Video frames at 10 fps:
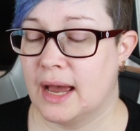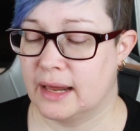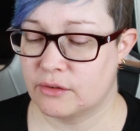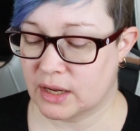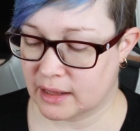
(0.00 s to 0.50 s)

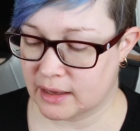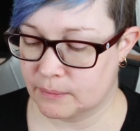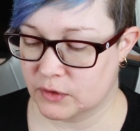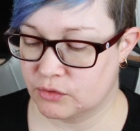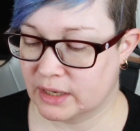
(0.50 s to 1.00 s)
and I
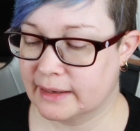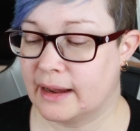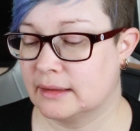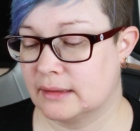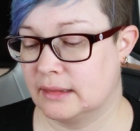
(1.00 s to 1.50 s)
really
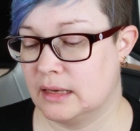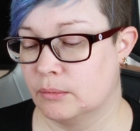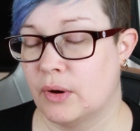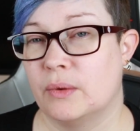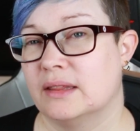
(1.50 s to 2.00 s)
liked the
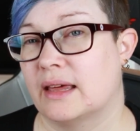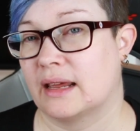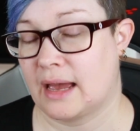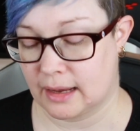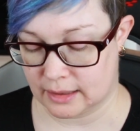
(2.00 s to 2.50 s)
bowing that I
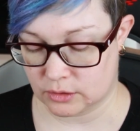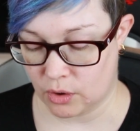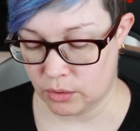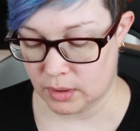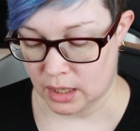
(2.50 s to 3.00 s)
had at
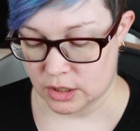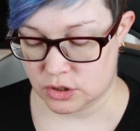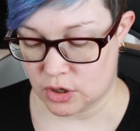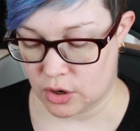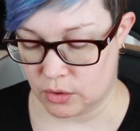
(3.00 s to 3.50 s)
home,
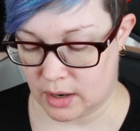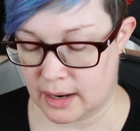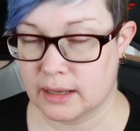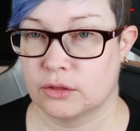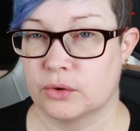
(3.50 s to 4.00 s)
so
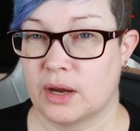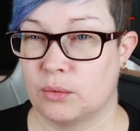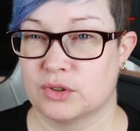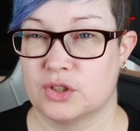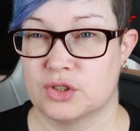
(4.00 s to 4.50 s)
I thought I
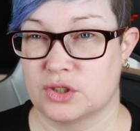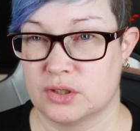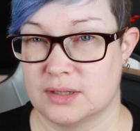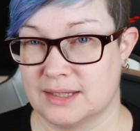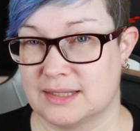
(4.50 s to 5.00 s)
wanted to
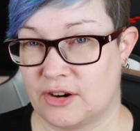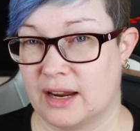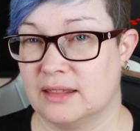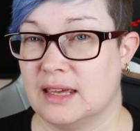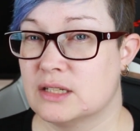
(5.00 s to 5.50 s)

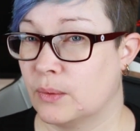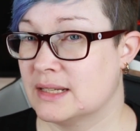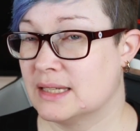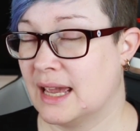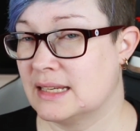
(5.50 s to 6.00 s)
try the
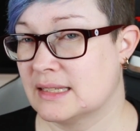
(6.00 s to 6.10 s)
28